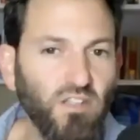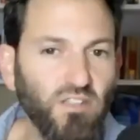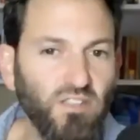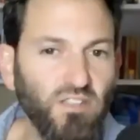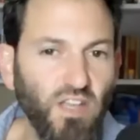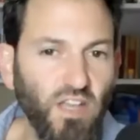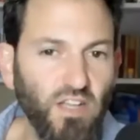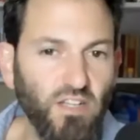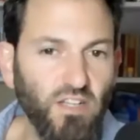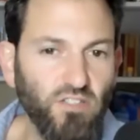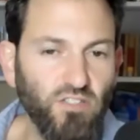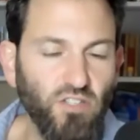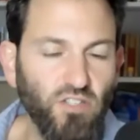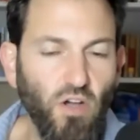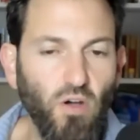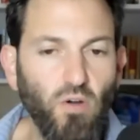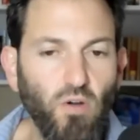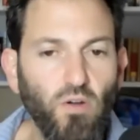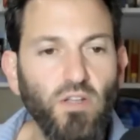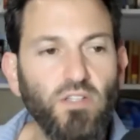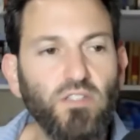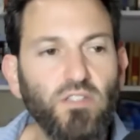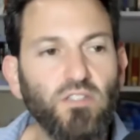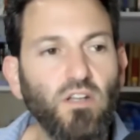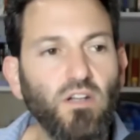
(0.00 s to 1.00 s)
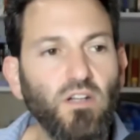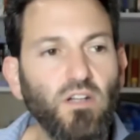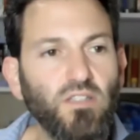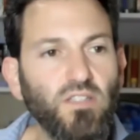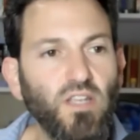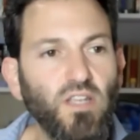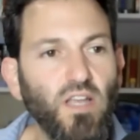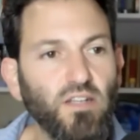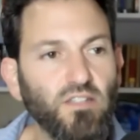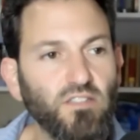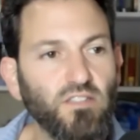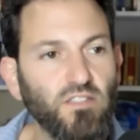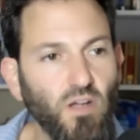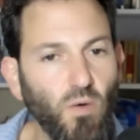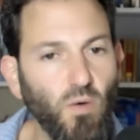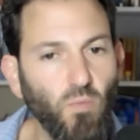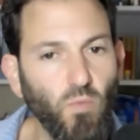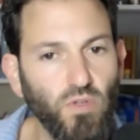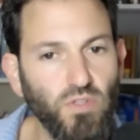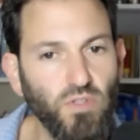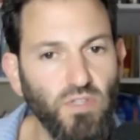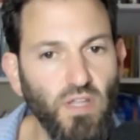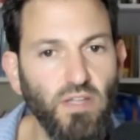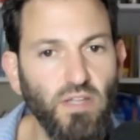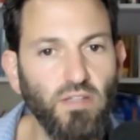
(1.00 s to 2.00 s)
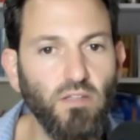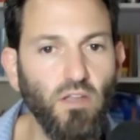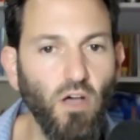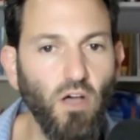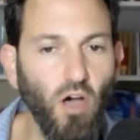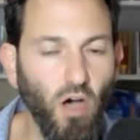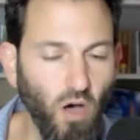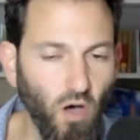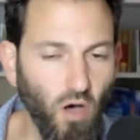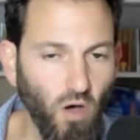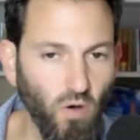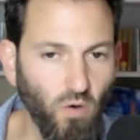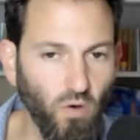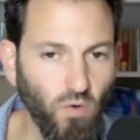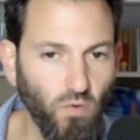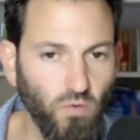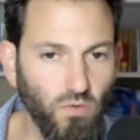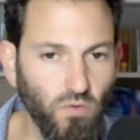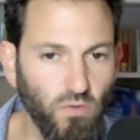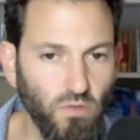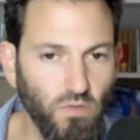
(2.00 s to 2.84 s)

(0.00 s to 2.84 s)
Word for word: to take, Joe? It's going to take someone they know